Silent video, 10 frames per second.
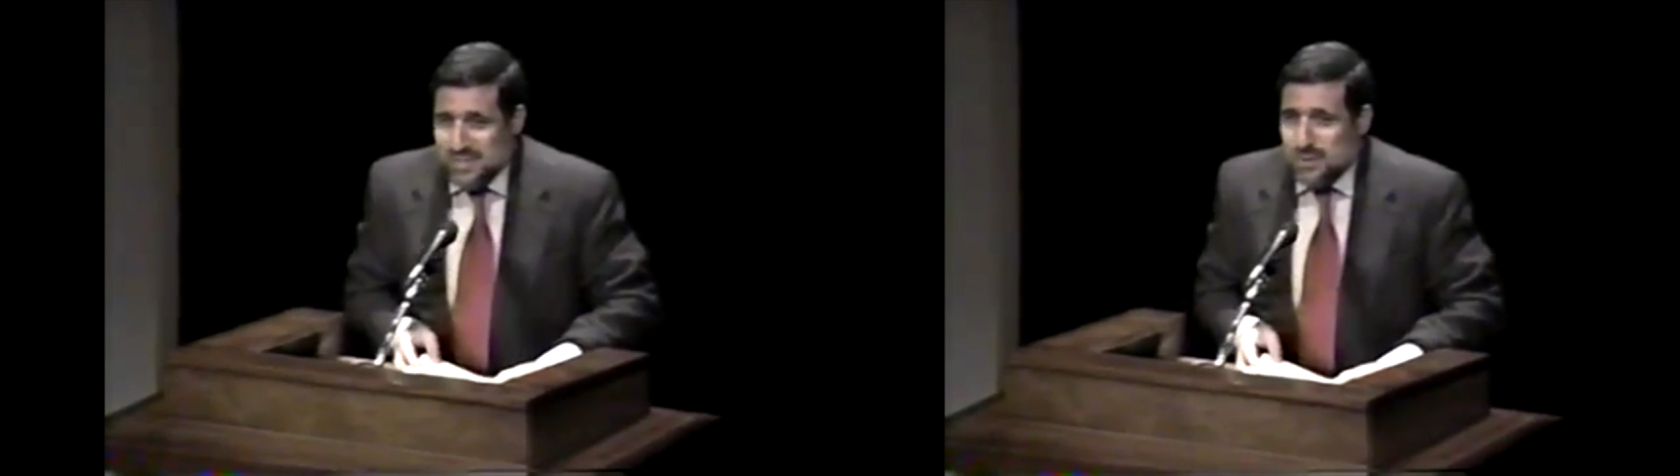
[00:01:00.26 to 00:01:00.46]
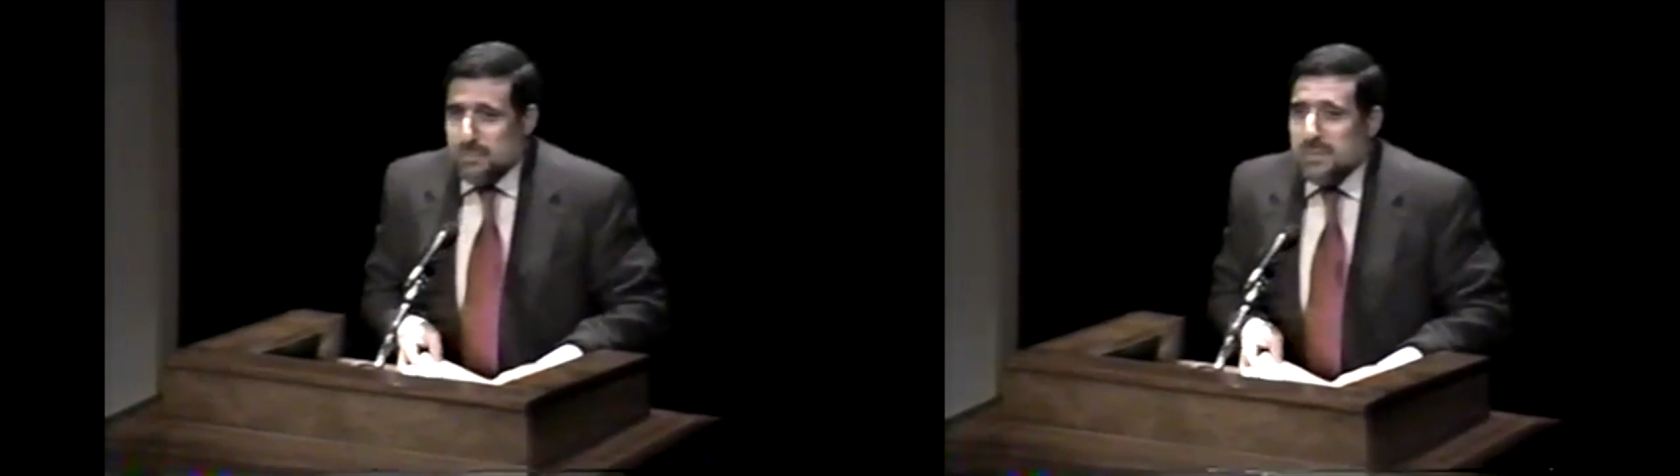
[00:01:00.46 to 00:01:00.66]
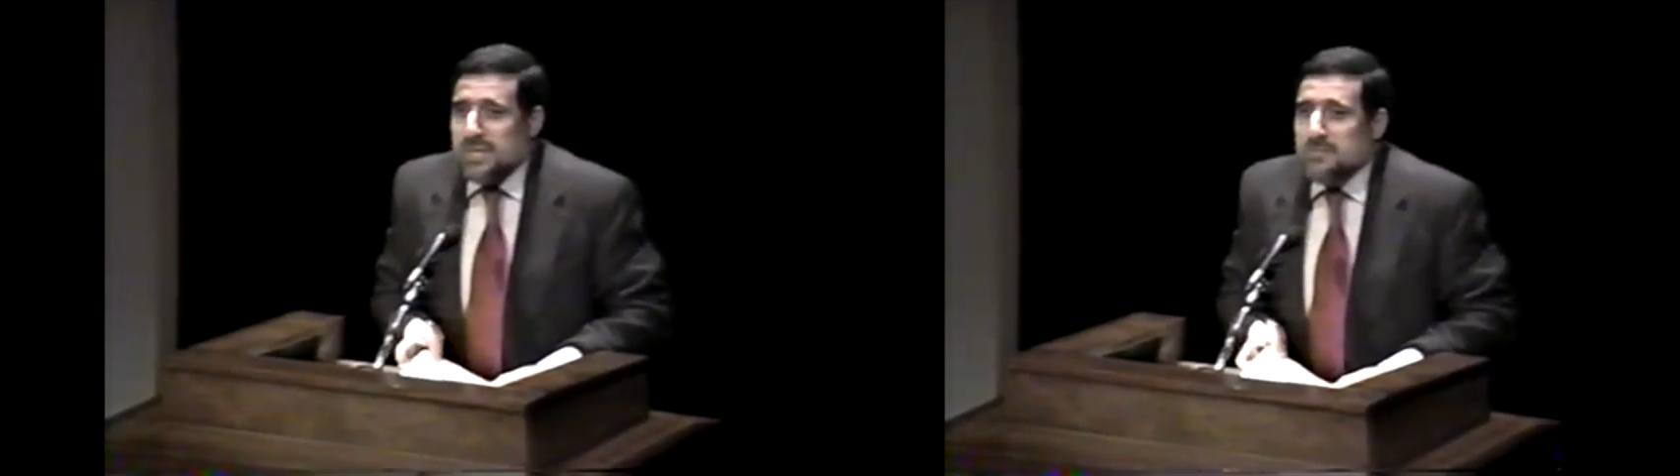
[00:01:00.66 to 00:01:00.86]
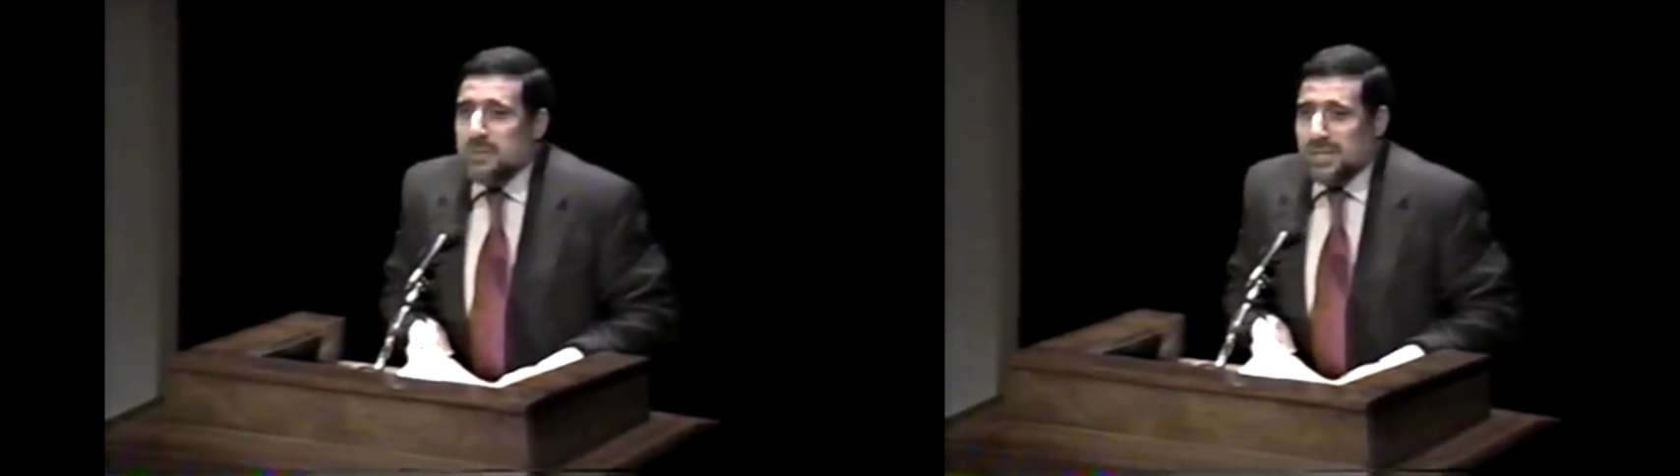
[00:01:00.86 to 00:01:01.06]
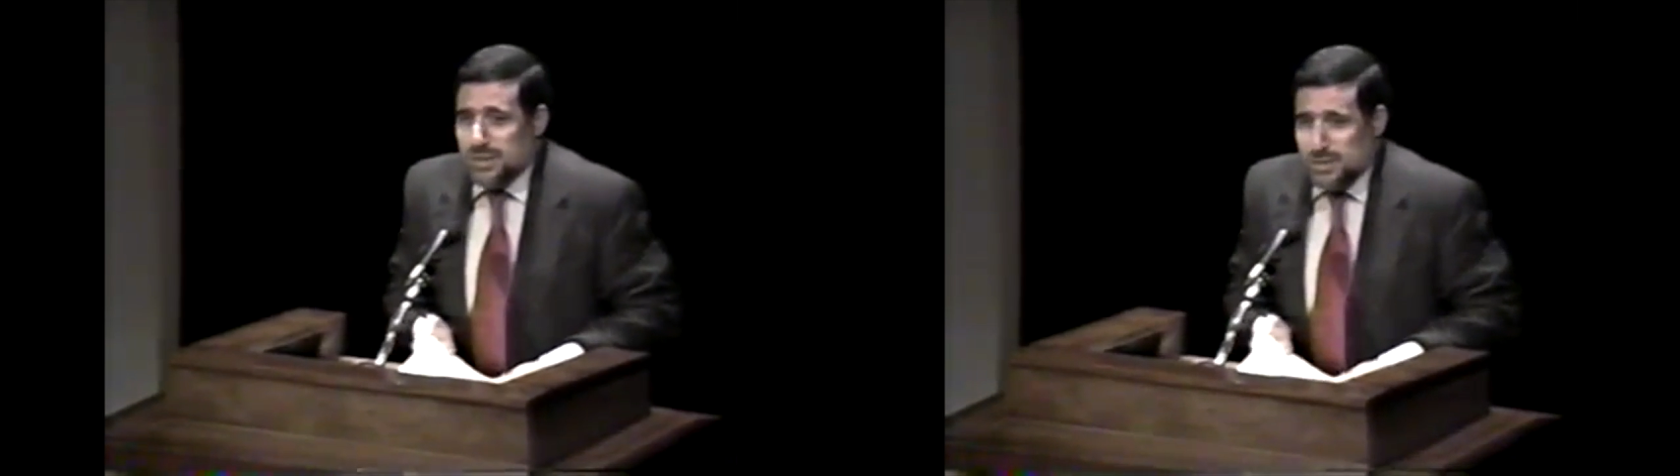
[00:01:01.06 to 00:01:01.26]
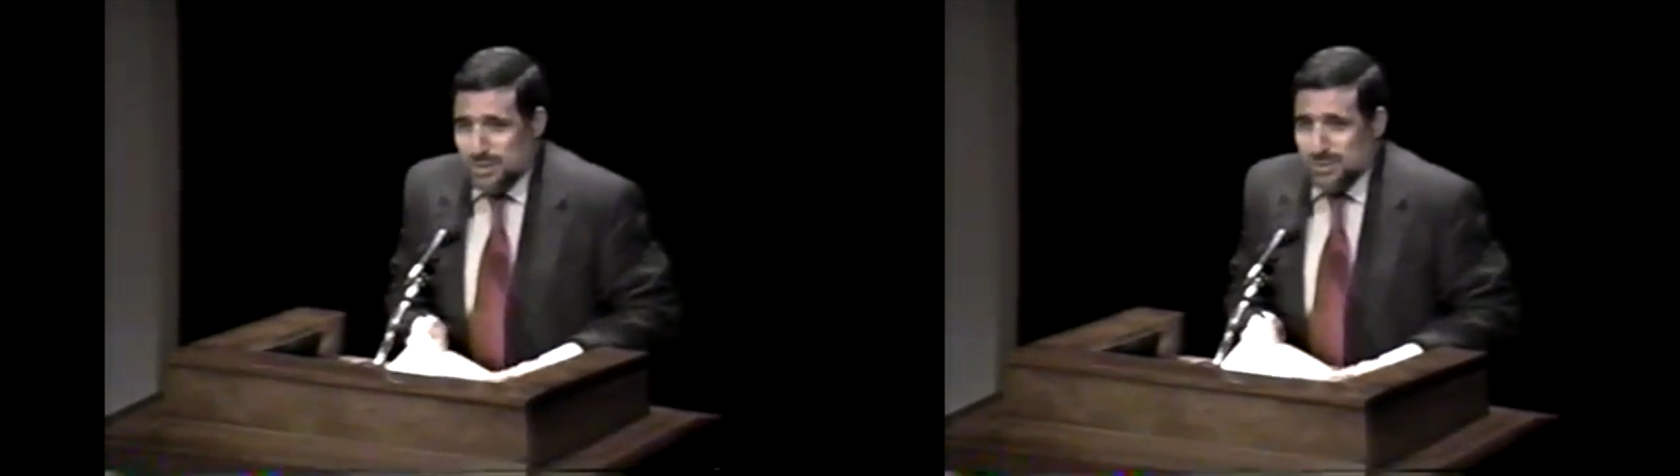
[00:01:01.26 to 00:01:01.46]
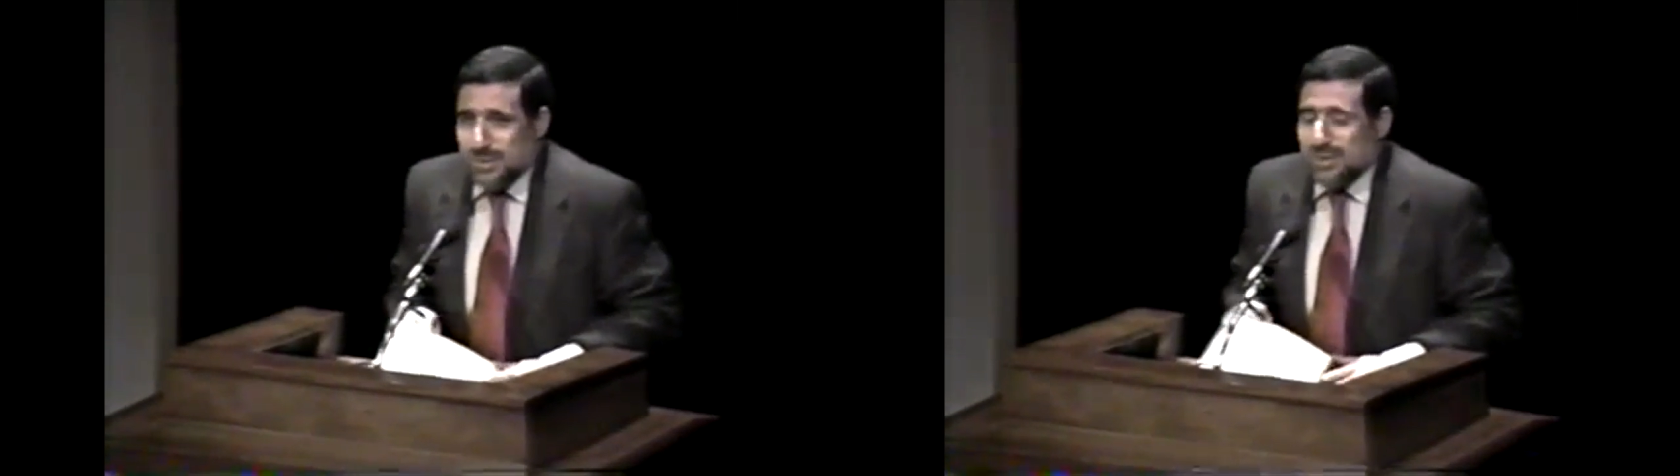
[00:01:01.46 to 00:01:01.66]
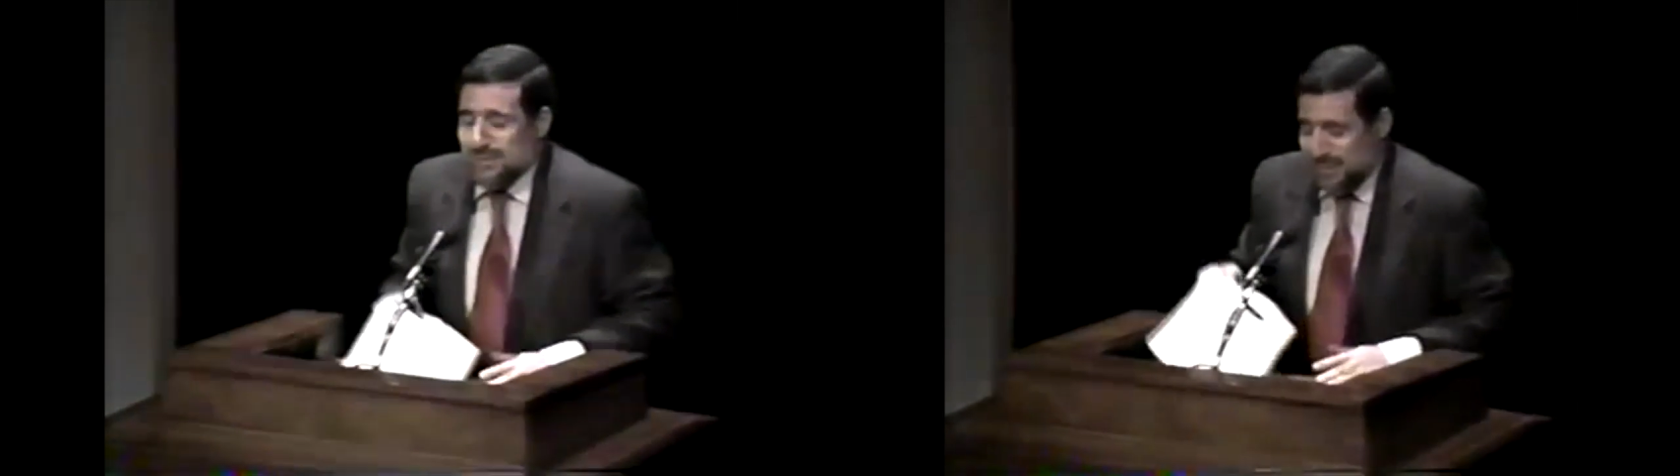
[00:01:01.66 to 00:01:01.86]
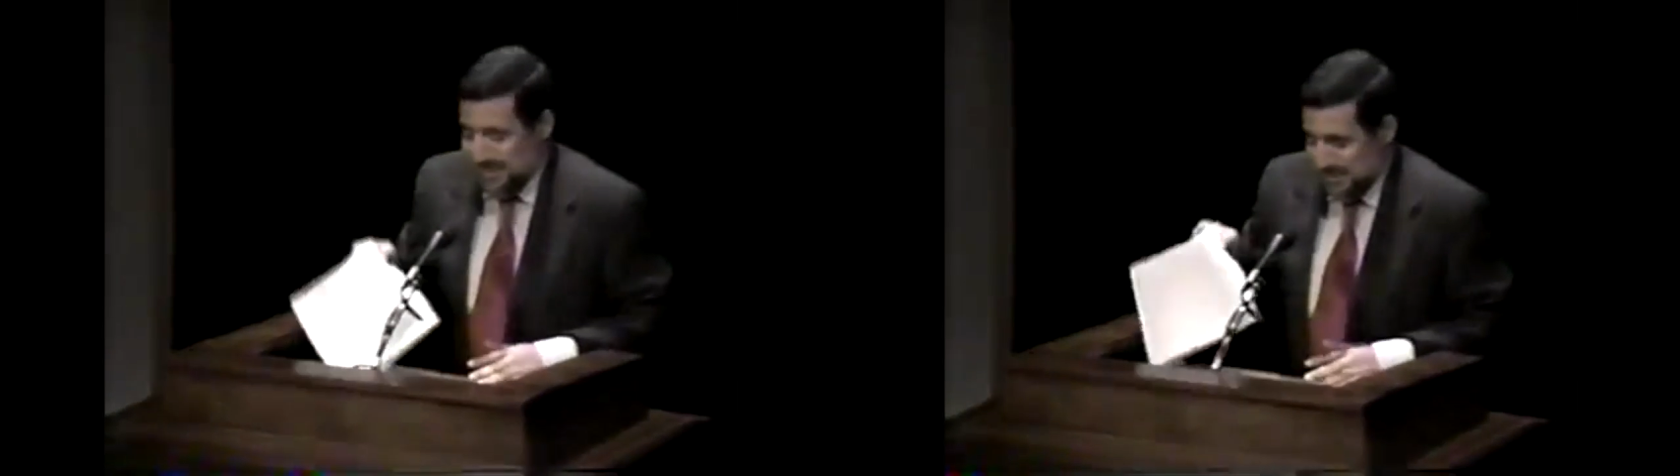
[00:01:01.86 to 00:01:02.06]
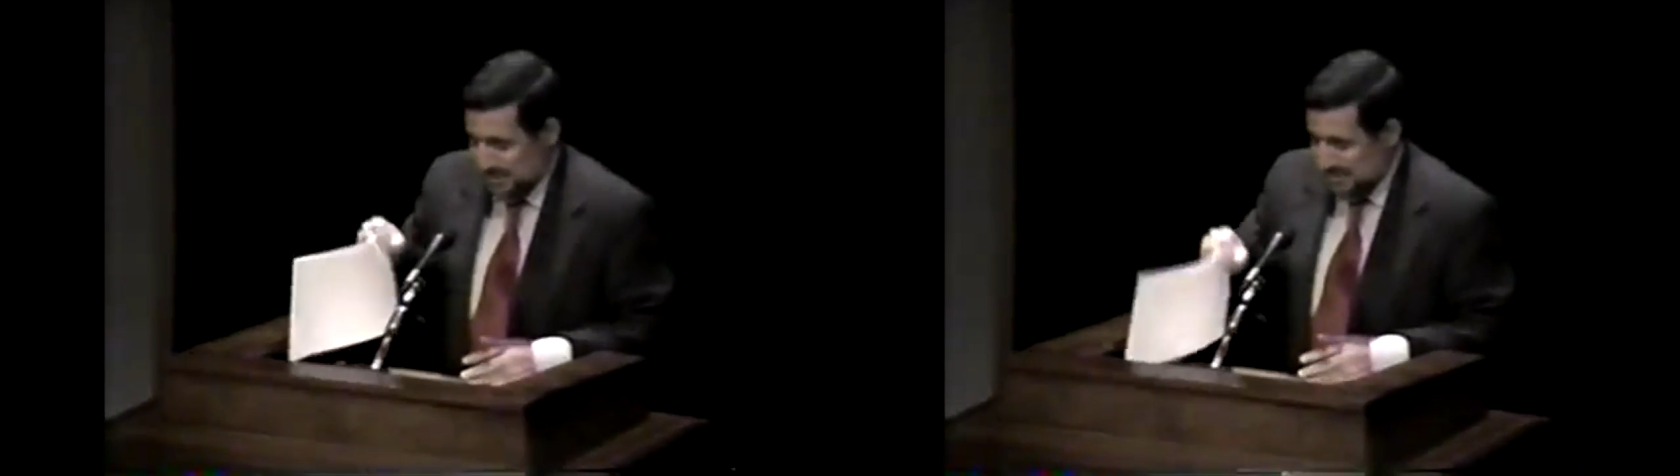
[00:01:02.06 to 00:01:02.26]
So peace be unto you, all of
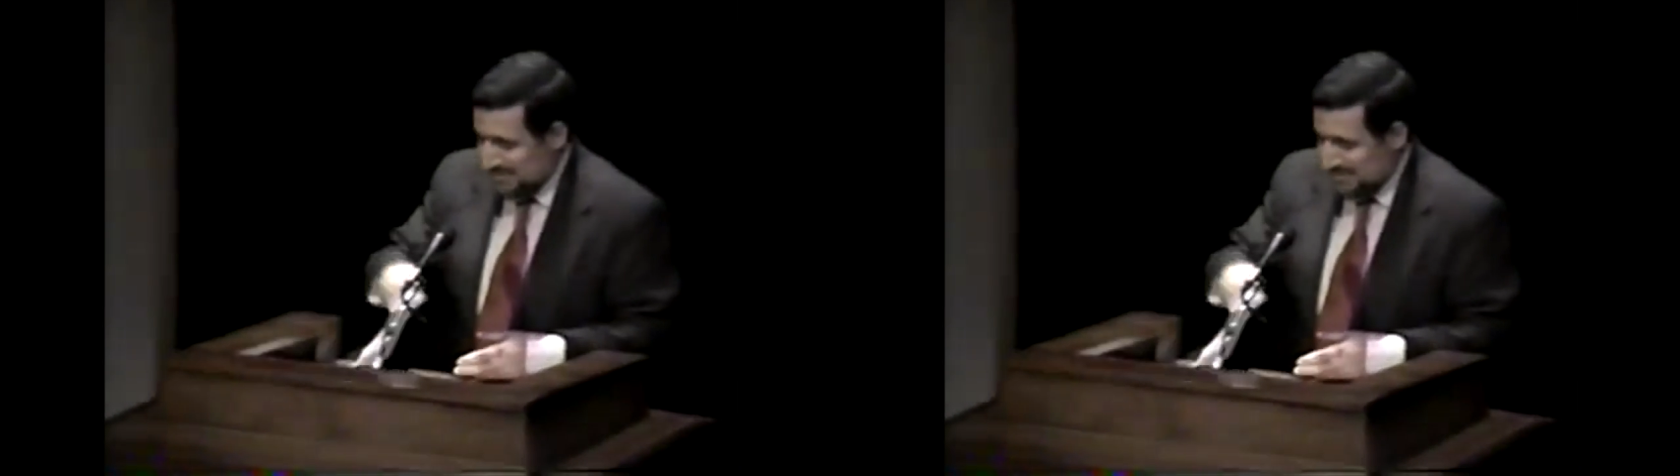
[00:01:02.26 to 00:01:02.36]
you.